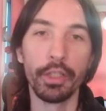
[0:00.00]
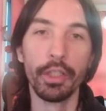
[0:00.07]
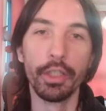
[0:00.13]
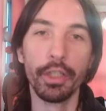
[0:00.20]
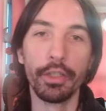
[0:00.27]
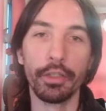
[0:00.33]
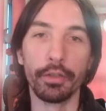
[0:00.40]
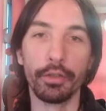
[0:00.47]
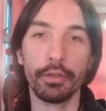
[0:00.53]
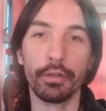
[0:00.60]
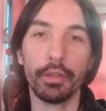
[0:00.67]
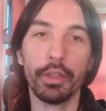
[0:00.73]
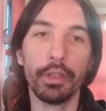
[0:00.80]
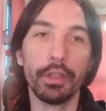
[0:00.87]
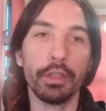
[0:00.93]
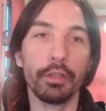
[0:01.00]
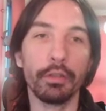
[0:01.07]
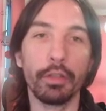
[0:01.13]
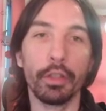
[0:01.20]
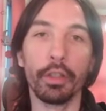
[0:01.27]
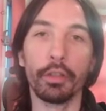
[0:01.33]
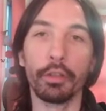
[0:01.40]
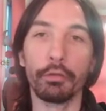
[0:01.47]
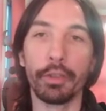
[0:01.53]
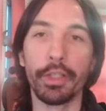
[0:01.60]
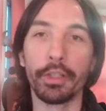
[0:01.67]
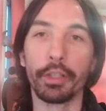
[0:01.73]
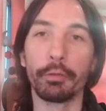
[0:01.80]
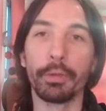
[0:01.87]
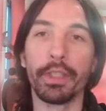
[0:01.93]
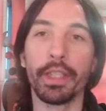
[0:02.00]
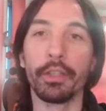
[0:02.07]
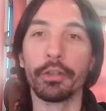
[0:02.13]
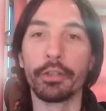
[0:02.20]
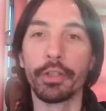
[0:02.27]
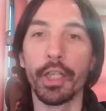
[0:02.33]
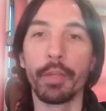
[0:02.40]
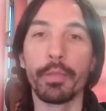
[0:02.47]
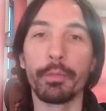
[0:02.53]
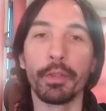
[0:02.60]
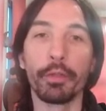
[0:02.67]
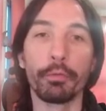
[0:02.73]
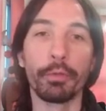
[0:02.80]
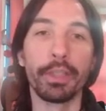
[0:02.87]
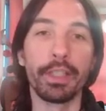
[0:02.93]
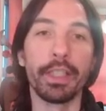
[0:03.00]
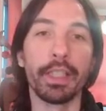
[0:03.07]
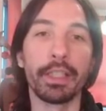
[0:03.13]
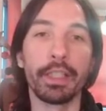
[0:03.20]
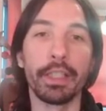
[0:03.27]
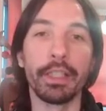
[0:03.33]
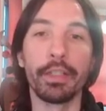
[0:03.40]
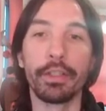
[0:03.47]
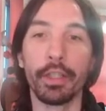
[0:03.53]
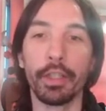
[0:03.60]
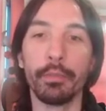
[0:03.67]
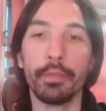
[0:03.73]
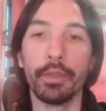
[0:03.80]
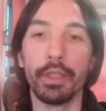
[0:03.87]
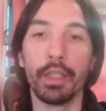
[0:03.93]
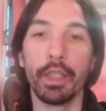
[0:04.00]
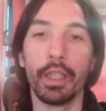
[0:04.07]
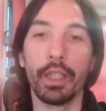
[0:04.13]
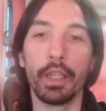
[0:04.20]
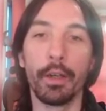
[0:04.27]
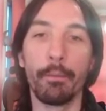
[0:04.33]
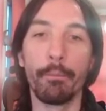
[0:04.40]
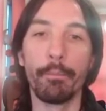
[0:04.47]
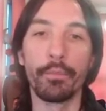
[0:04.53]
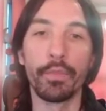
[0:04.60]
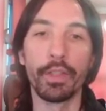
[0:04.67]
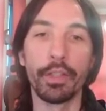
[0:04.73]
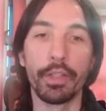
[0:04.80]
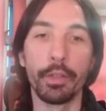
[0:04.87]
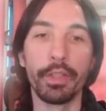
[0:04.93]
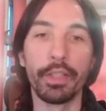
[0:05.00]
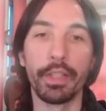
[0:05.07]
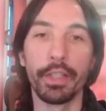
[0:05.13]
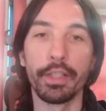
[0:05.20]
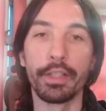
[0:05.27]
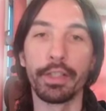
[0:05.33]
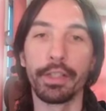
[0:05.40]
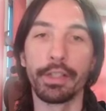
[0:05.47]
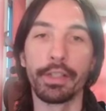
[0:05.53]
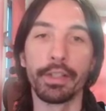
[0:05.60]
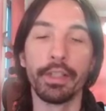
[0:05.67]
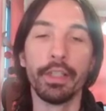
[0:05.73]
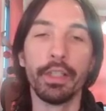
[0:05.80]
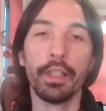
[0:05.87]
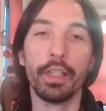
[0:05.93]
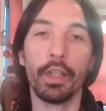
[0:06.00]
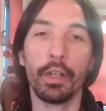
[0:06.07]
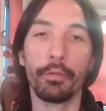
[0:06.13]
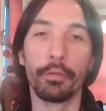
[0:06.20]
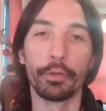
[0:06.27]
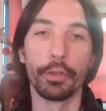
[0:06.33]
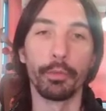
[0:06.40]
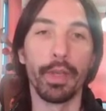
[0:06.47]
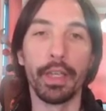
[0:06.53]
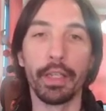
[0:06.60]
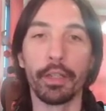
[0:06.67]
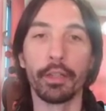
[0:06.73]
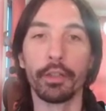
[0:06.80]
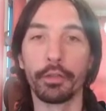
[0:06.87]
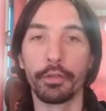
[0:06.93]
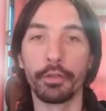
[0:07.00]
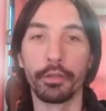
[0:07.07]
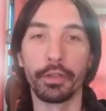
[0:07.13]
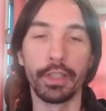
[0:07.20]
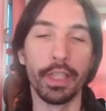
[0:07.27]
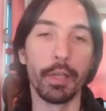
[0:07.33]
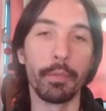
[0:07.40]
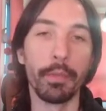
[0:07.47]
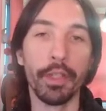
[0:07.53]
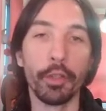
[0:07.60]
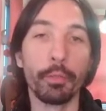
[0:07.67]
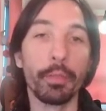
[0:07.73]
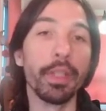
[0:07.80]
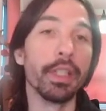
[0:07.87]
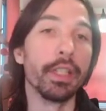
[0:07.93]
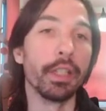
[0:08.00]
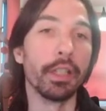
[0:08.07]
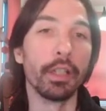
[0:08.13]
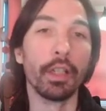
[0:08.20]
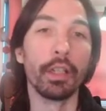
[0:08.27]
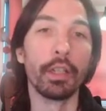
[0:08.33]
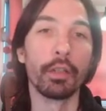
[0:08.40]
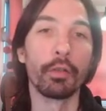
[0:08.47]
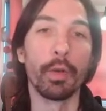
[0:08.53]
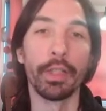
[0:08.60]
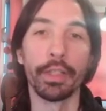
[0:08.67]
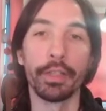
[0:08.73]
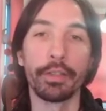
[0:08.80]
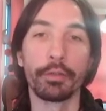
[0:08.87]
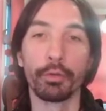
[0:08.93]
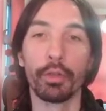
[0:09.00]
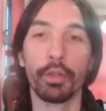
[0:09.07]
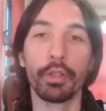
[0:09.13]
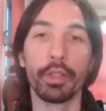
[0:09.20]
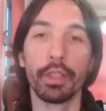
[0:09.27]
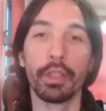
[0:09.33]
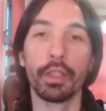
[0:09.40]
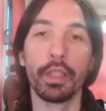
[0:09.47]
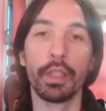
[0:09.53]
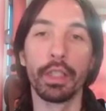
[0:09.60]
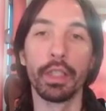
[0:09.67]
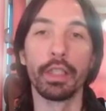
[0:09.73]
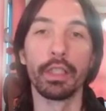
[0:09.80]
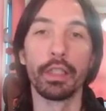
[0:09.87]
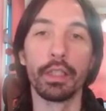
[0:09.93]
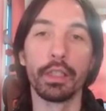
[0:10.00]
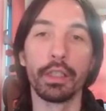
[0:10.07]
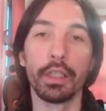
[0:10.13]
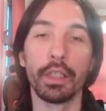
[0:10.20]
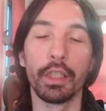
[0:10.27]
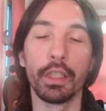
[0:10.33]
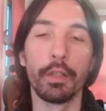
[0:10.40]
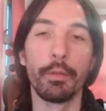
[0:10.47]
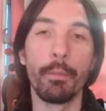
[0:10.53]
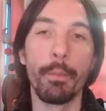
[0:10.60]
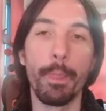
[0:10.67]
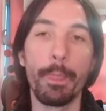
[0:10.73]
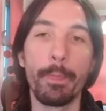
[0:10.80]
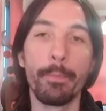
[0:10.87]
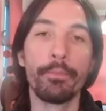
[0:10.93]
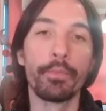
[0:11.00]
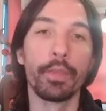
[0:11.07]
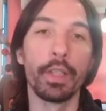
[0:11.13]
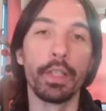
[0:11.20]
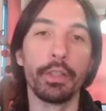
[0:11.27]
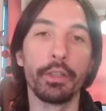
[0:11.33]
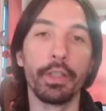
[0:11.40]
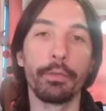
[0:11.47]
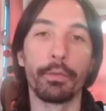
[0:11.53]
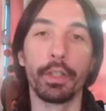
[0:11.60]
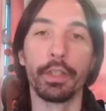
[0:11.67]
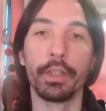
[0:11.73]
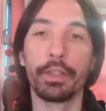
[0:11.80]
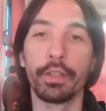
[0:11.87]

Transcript: So the reason we take the sum is because we see that in some instances, for some angles, the signal may not be quite as strong in the different